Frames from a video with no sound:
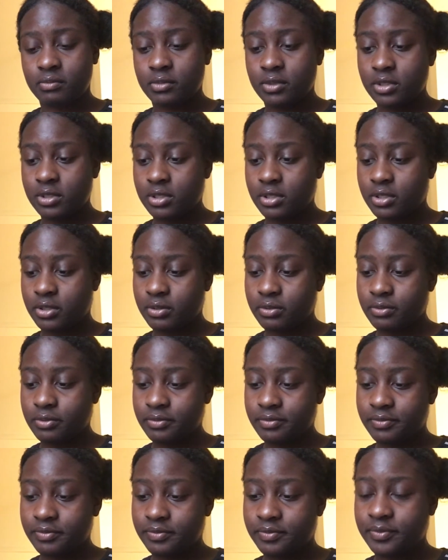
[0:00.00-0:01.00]
it's cute.
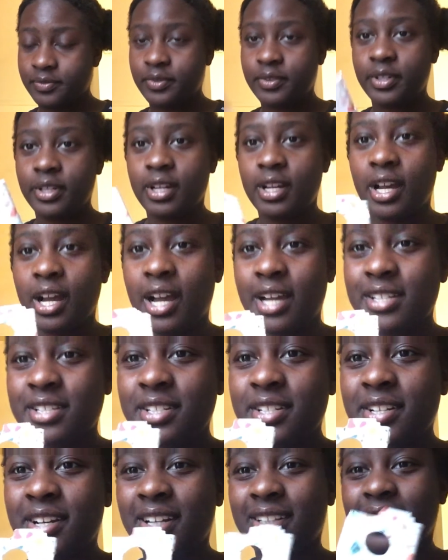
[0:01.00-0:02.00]
I
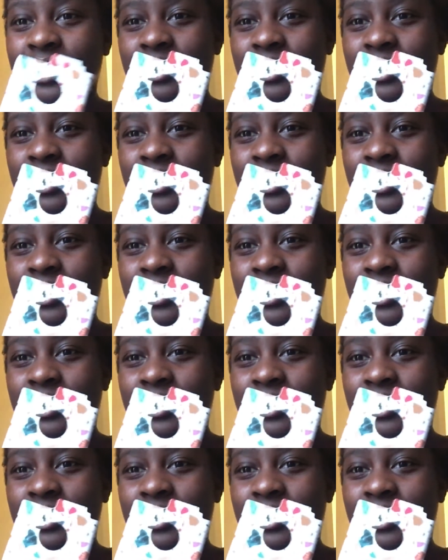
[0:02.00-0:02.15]
should have got